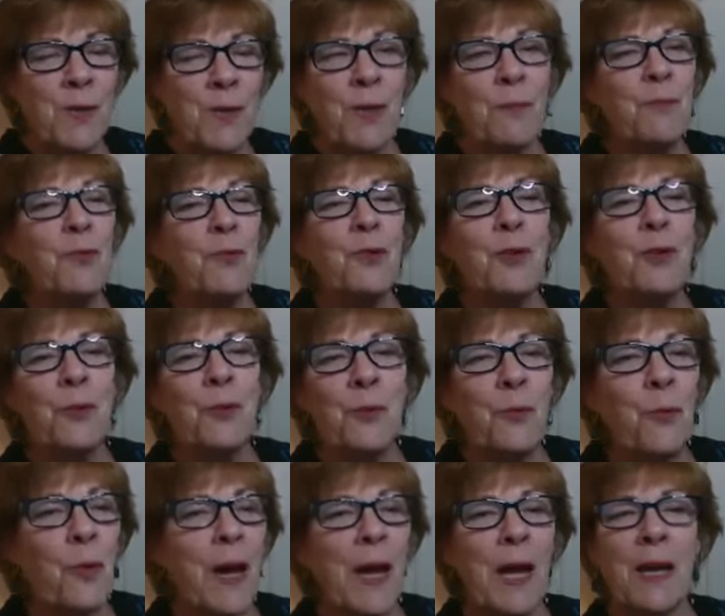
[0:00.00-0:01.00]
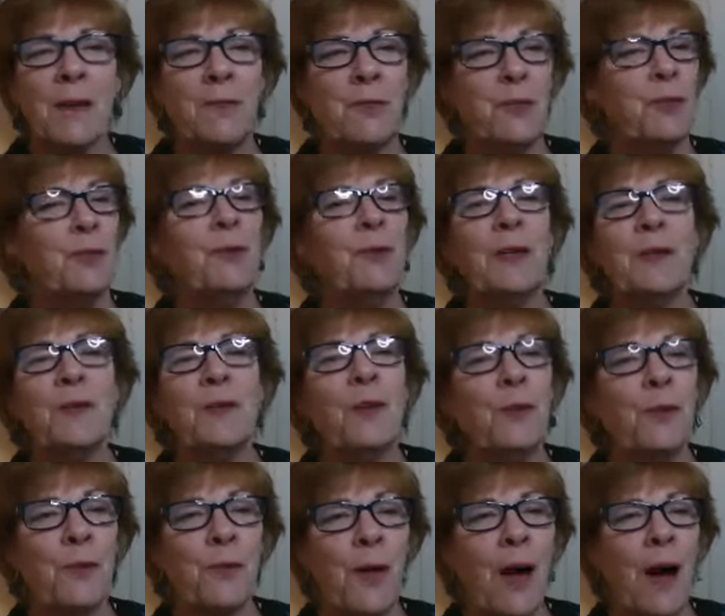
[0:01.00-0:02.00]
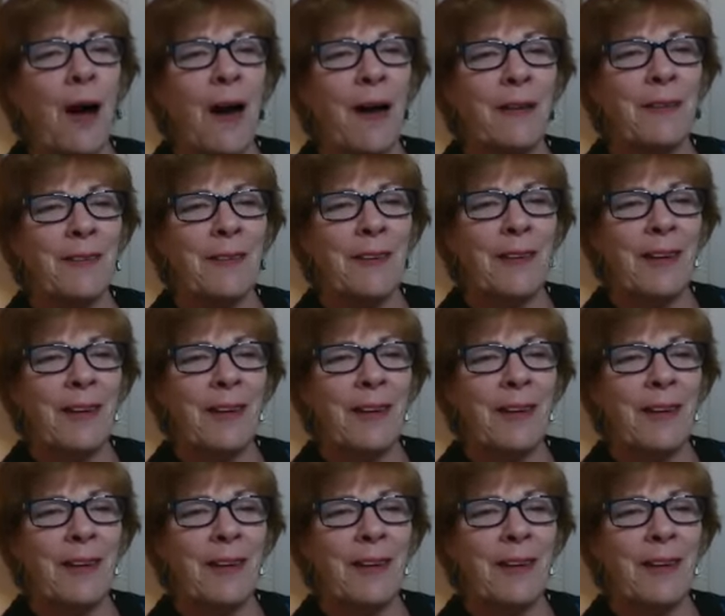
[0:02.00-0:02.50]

new way of doing New Thought,